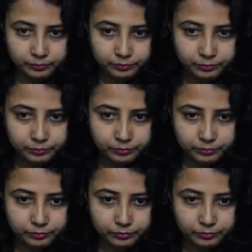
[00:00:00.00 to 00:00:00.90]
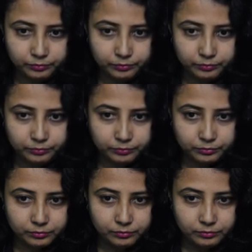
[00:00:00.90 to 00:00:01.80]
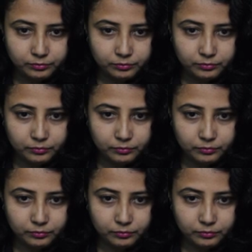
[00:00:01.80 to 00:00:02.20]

(no one is talking)